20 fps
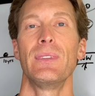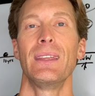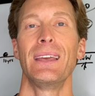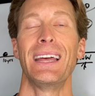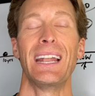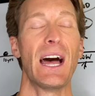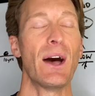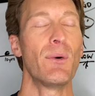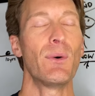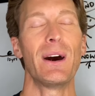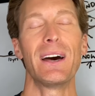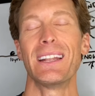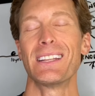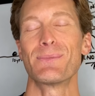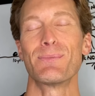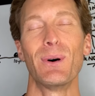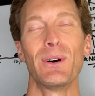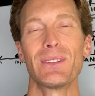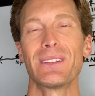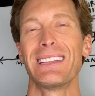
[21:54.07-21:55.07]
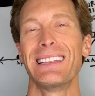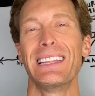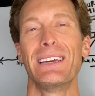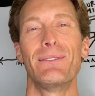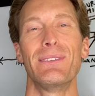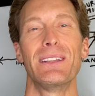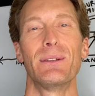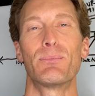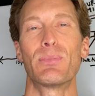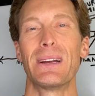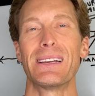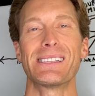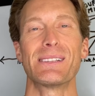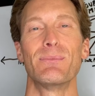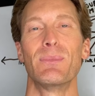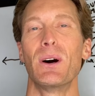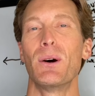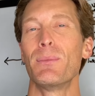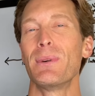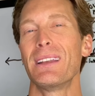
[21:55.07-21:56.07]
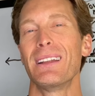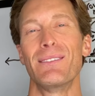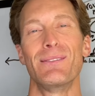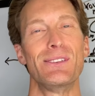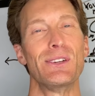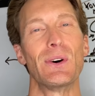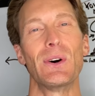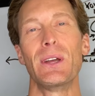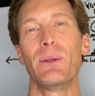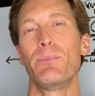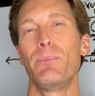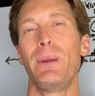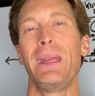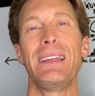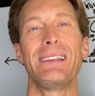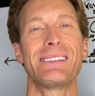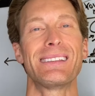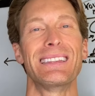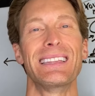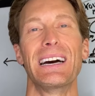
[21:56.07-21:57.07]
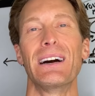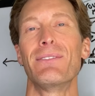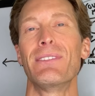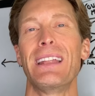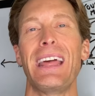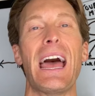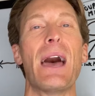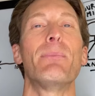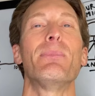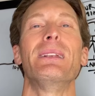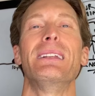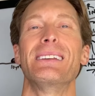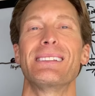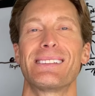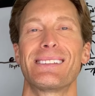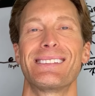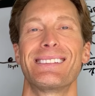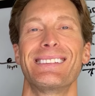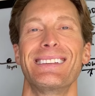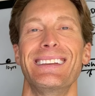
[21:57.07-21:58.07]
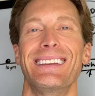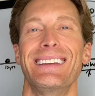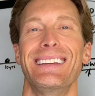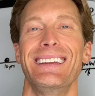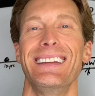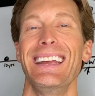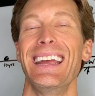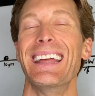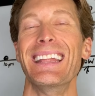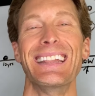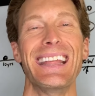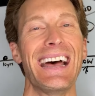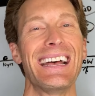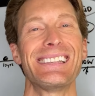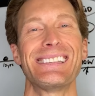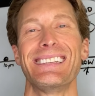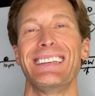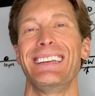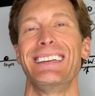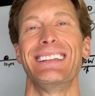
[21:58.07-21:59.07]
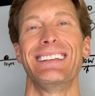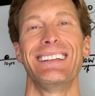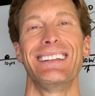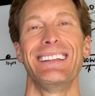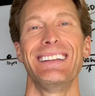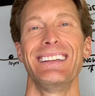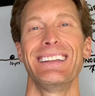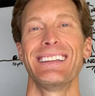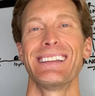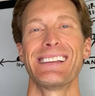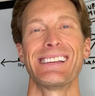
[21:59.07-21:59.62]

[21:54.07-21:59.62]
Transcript: And I want us both to live in the present moment of joy and peace and love and happiness. And that's it.